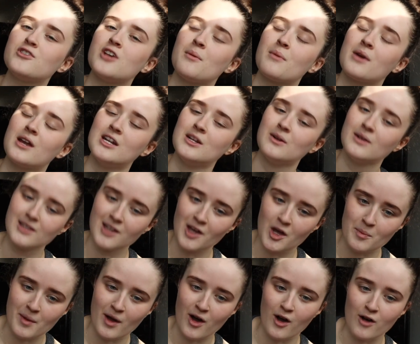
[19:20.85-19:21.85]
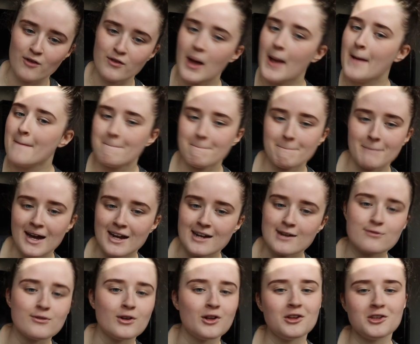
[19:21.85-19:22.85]
So I'm going to do a little bit of
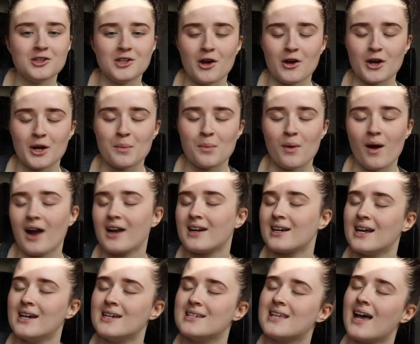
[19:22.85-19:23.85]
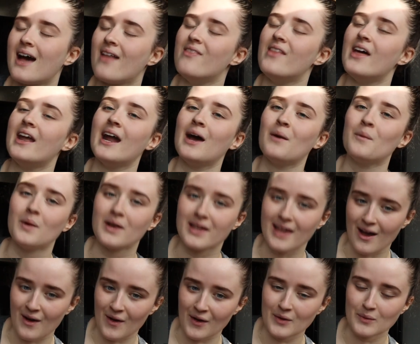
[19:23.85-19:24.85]
mindful yoga practice and then I will
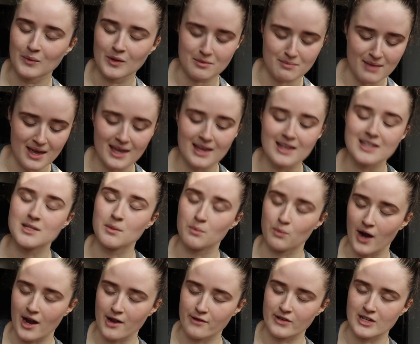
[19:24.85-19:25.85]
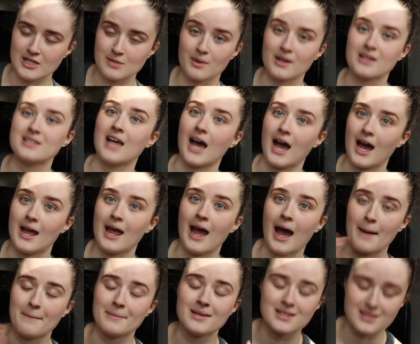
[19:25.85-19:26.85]
get on with making some breakfast because I
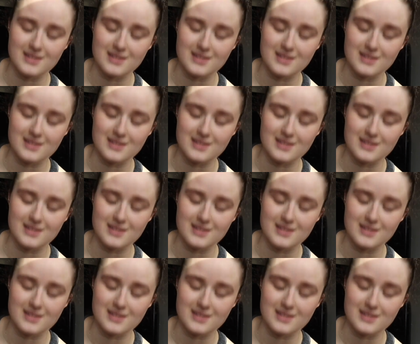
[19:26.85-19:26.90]
am